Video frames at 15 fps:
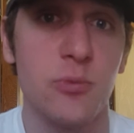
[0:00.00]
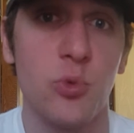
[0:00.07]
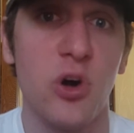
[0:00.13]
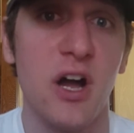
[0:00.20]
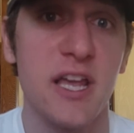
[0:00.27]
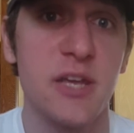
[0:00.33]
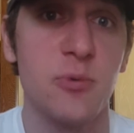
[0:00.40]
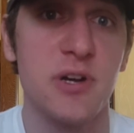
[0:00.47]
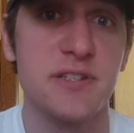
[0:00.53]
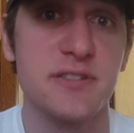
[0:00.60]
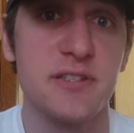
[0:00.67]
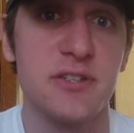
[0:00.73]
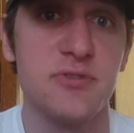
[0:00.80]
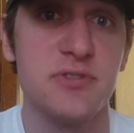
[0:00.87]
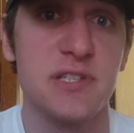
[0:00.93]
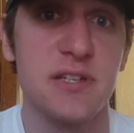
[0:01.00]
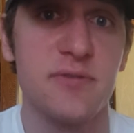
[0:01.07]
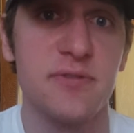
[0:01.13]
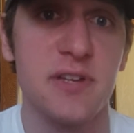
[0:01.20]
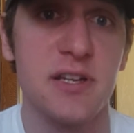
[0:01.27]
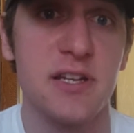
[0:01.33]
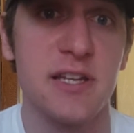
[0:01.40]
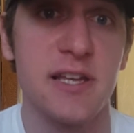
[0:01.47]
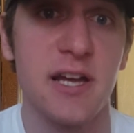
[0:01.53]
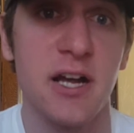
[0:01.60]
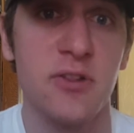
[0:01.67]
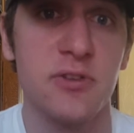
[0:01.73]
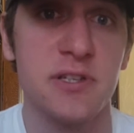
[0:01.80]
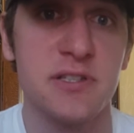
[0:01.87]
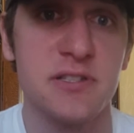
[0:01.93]
and why he wants to use the Infinity
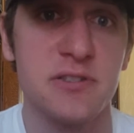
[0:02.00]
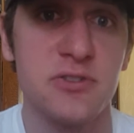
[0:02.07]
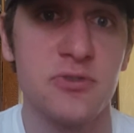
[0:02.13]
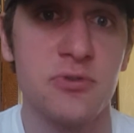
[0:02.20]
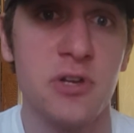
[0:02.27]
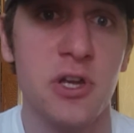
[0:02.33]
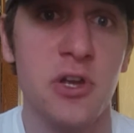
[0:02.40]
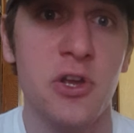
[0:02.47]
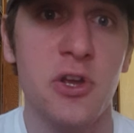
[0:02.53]
Gauntlet to